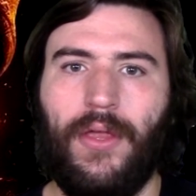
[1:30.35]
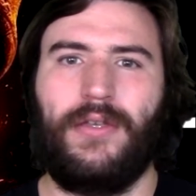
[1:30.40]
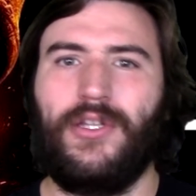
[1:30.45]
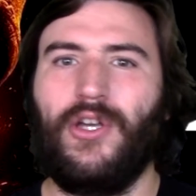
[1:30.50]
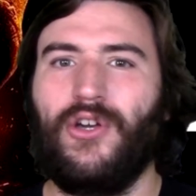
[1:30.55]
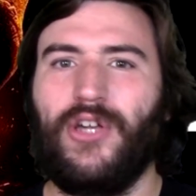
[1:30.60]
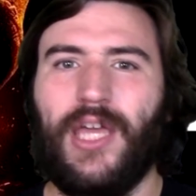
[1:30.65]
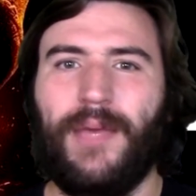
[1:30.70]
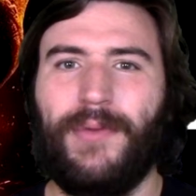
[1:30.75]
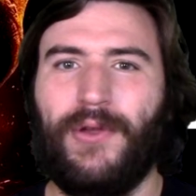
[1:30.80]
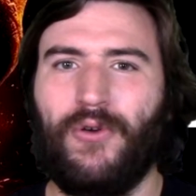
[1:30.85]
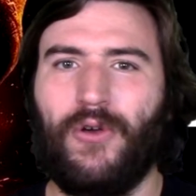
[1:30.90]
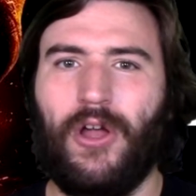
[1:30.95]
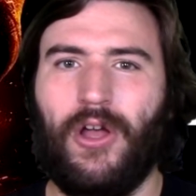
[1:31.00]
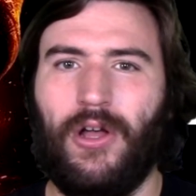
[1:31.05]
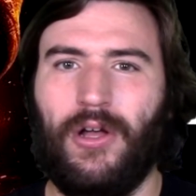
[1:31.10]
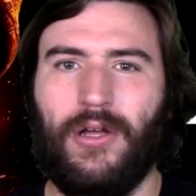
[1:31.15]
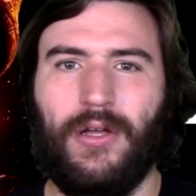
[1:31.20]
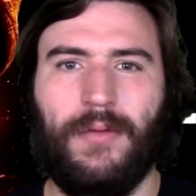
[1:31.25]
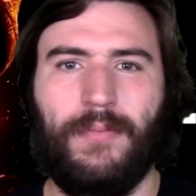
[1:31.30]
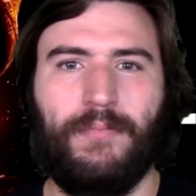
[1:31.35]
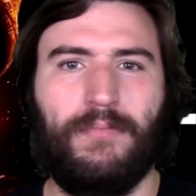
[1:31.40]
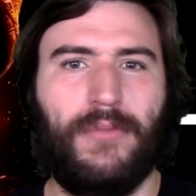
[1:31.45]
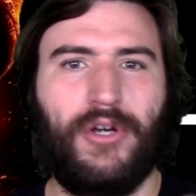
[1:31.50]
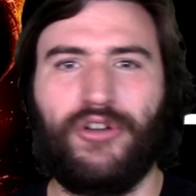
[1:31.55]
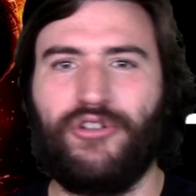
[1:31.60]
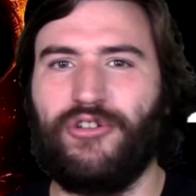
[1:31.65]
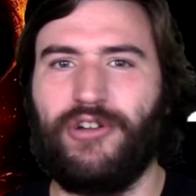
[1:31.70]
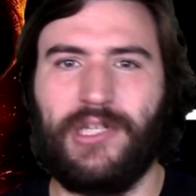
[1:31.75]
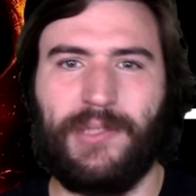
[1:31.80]
Don't get me wrong,
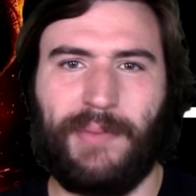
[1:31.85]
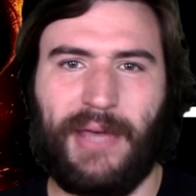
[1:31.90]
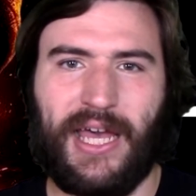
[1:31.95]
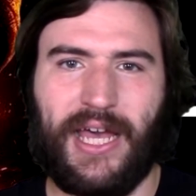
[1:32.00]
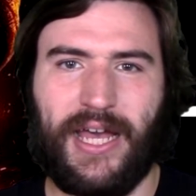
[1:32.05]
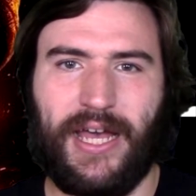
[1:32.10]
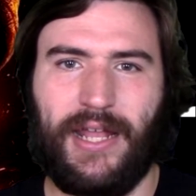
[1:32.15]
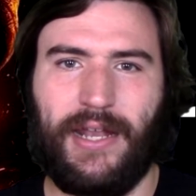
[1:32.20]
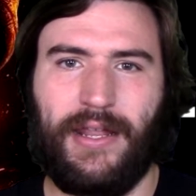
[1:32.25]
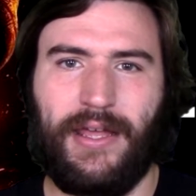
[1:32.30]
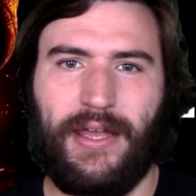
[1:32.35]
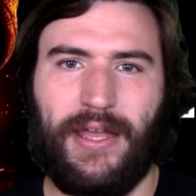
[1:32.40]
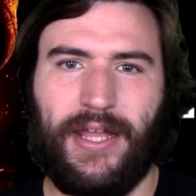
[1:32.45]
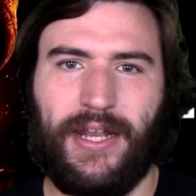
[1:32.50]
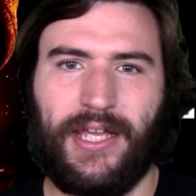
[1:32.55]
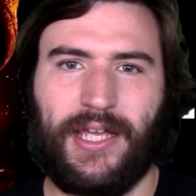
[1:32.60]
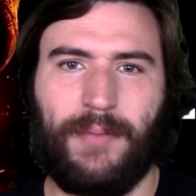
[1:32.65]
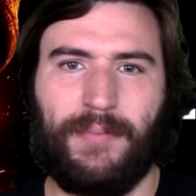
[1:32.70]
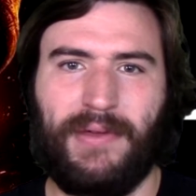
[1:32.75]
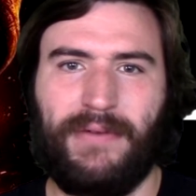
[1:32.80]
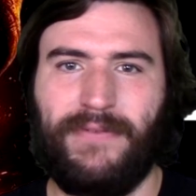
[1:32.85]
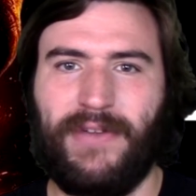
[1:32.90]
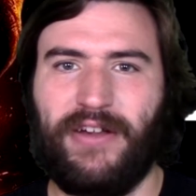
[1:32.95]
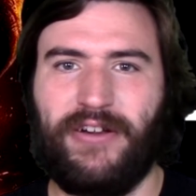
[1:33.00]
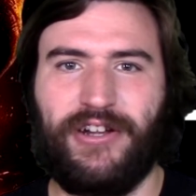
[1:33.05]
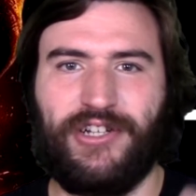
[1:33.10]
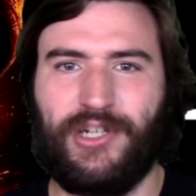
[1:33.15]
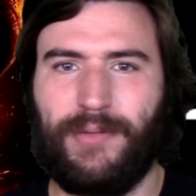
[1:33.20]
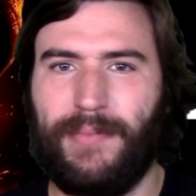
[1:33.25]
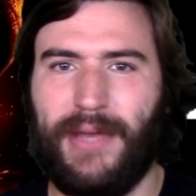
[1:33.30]
murder is bad, and it can be
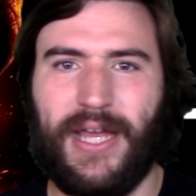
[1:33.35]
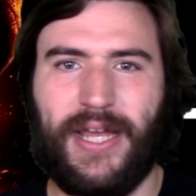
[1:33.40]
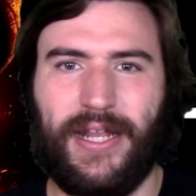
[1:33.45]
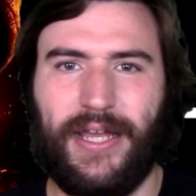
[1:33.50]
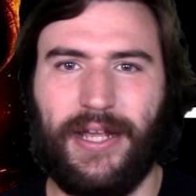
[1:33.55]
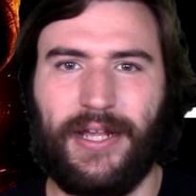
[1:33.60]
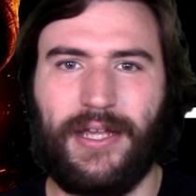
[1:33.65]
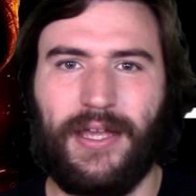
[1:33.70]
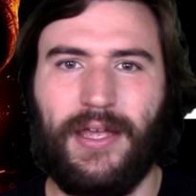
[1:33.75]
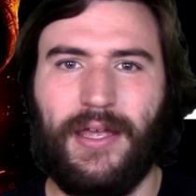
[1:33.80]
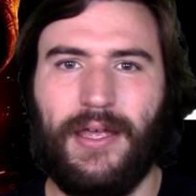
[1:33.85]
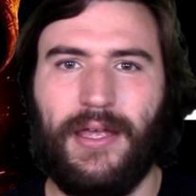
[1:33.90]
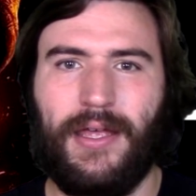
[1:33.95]
very traumatic,